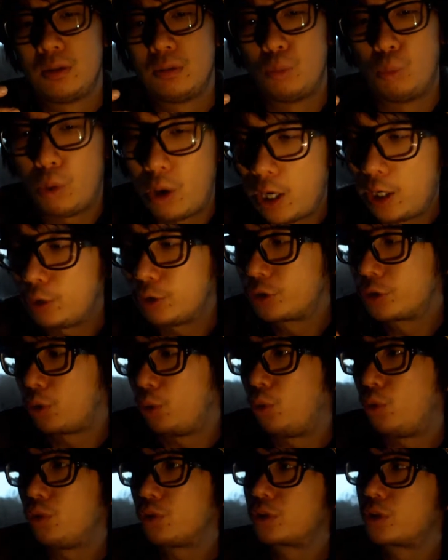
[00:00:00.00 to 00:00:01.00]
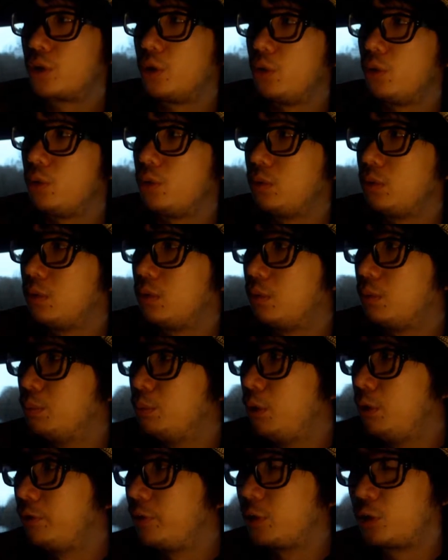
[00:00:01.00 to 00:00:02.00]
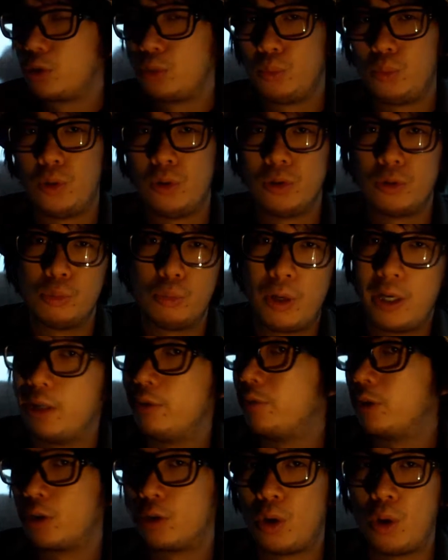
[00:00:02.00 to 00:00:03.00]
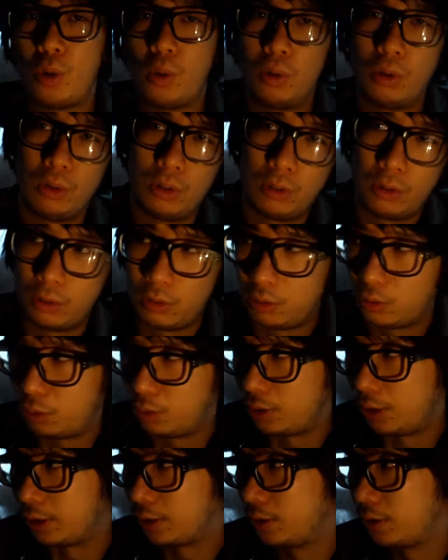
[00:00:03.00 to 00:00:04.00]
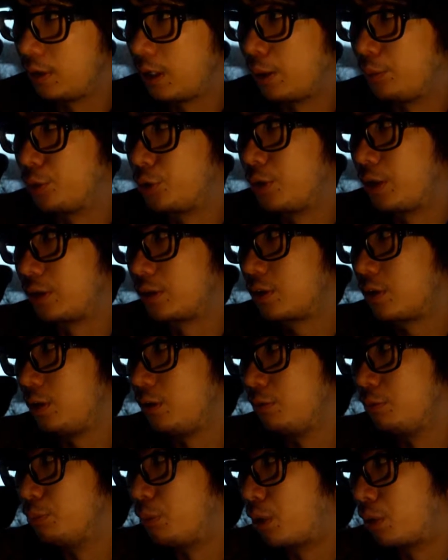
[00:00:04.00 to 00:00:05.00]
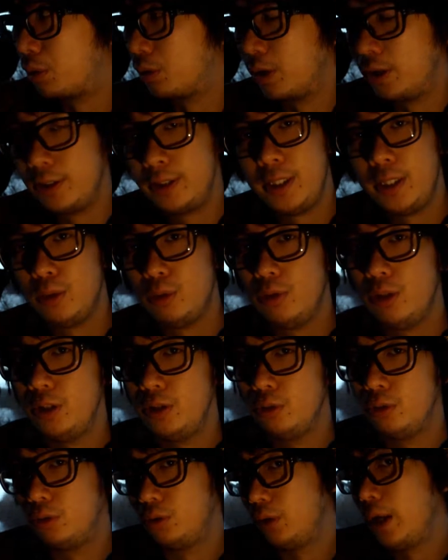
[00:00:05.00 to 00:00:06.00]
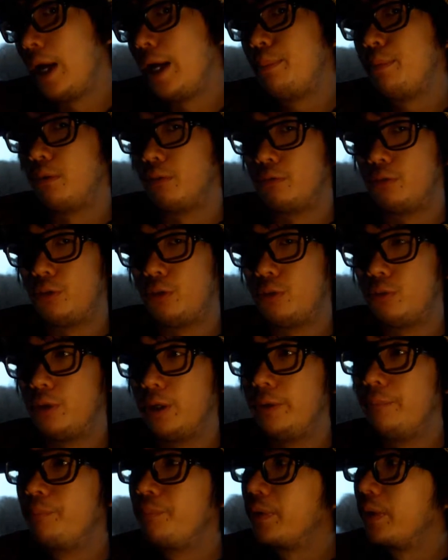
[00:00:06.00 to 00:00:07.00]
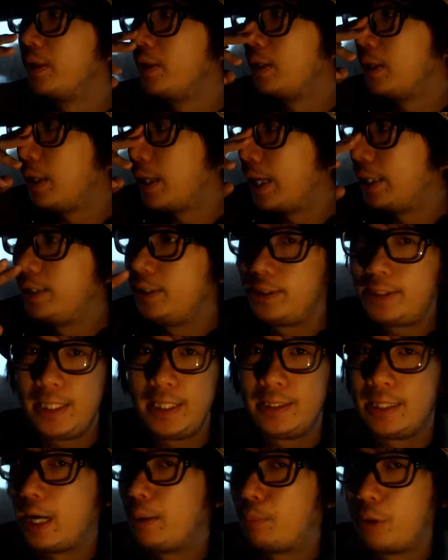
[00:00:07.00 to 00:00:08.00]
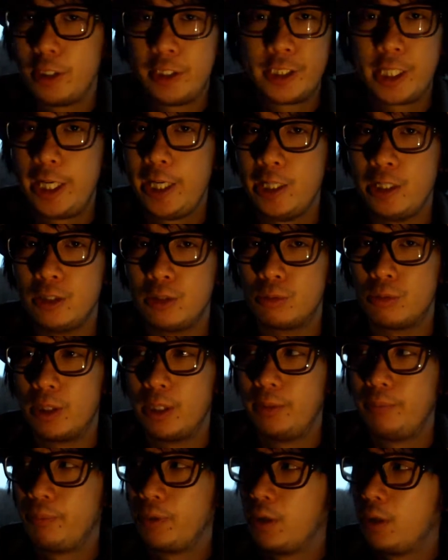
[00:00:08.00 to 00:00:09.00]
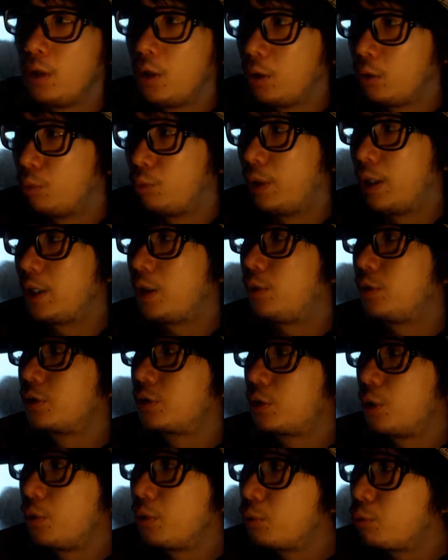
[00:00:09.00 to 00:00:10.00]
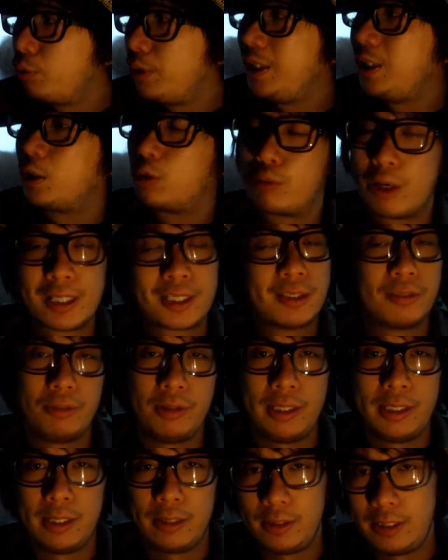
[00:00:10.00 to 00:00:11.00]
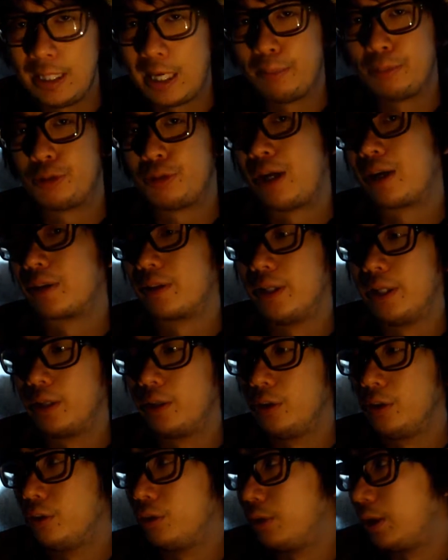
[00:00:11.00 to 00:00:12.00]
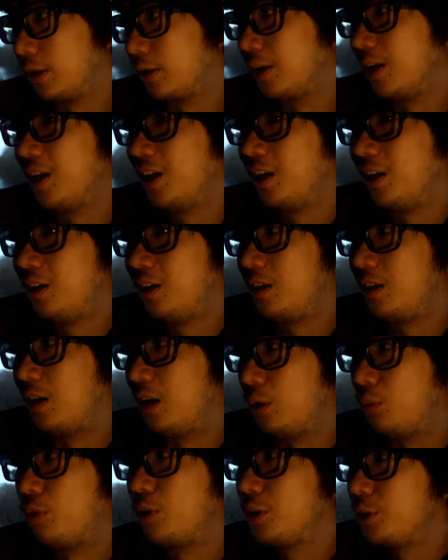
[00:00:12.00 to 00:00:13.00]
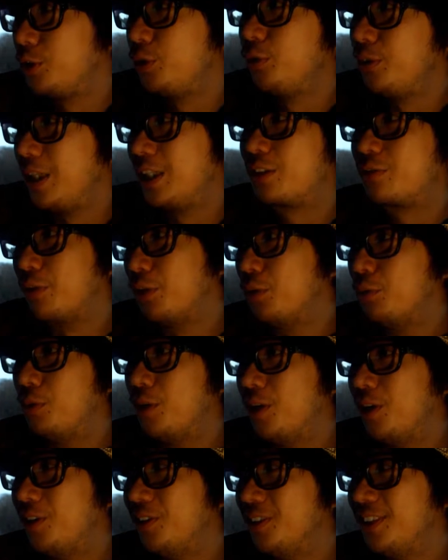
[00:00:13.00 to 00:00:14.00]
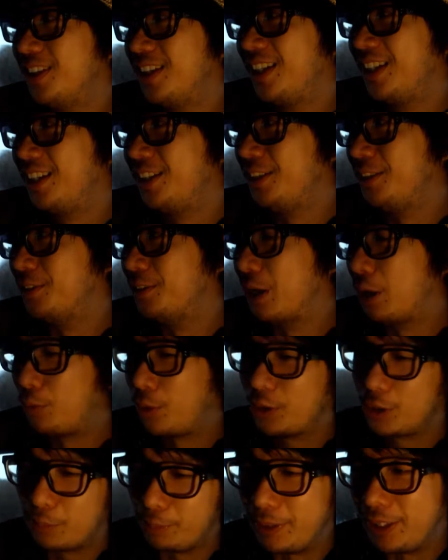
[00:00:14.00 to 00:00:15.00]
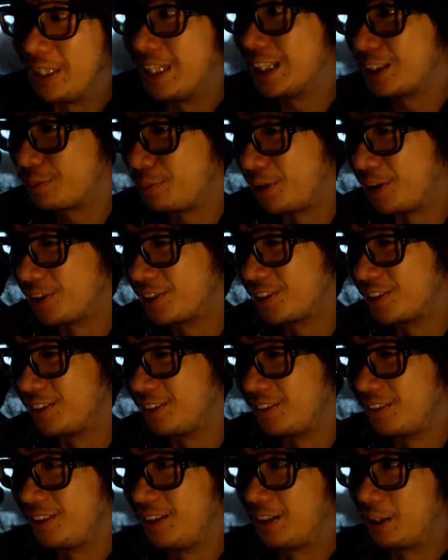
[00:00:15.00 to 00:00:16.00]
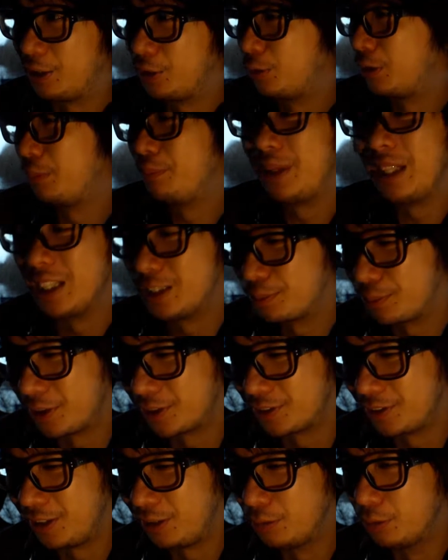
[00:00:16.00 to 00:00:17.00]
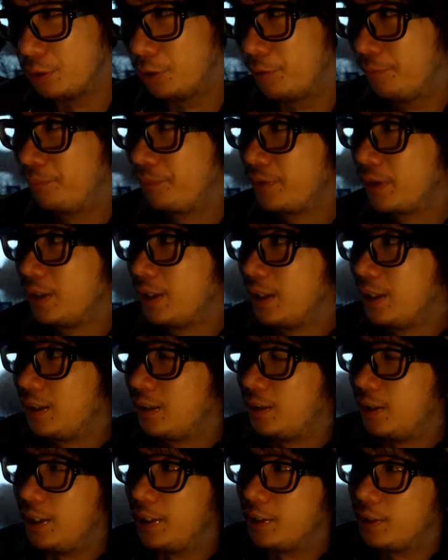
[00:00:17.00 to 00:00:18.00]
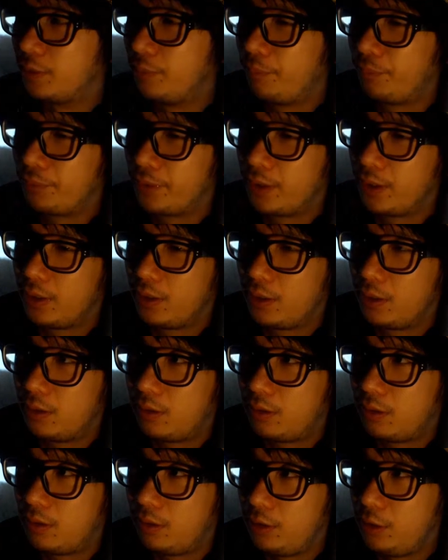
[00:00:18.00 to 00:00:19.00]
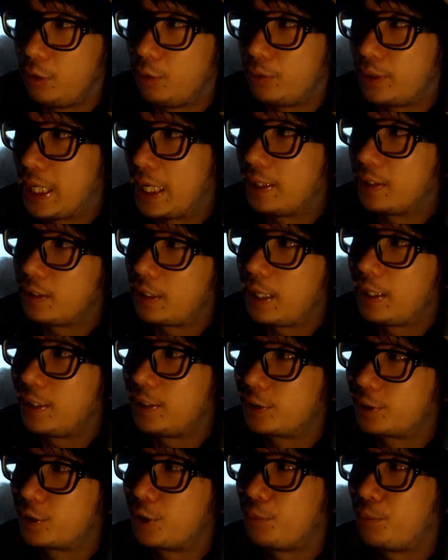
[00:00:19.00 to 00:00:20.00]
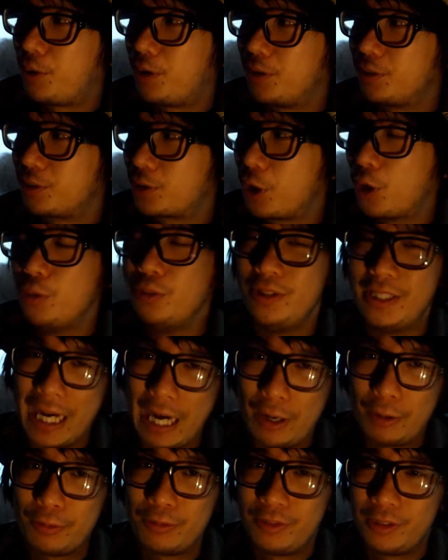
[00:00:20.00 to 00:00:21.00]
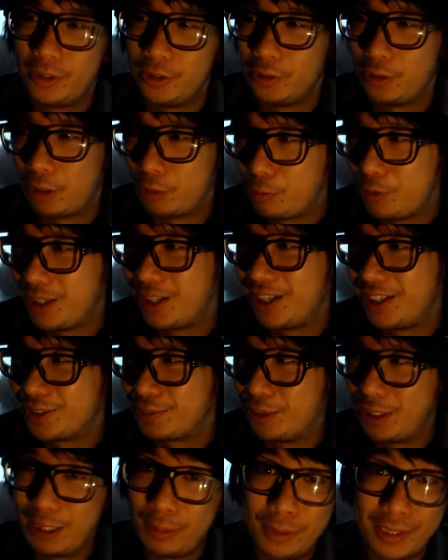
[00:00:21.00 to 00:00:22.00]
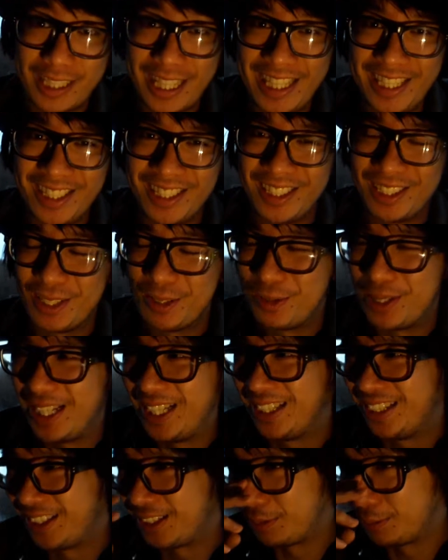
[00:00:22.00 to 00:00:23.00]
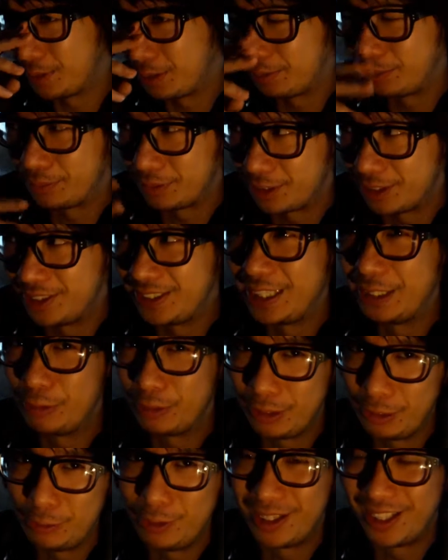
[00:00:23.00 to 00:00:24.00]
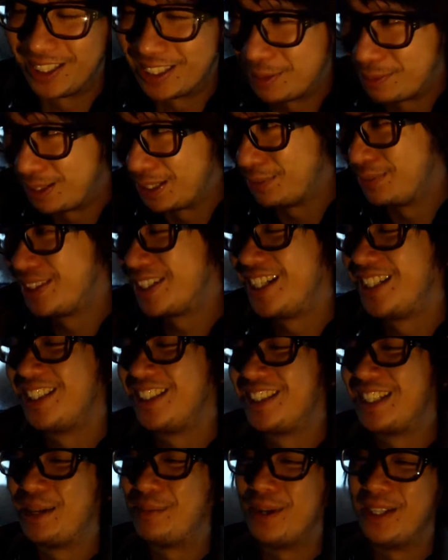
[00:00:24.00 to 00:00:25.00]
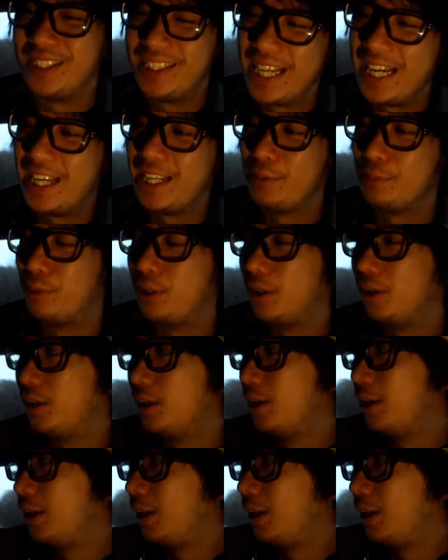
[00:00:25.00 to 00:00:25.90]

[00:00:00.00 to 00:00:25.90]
Whilst also moving towards whatever goal or like abstract kind of moral ideal that you're aiming for, right? And indeed, that might change, right? When I was going really aggressively at the abstract thing, you know, like, I want to do this for the world, you know, I want to be this person, like, I don't want to be this person anymore. Like, you know, that has somewhat toned down. You know, I realize my limitations in a way, like I'm continually realizing my limitations day by day, but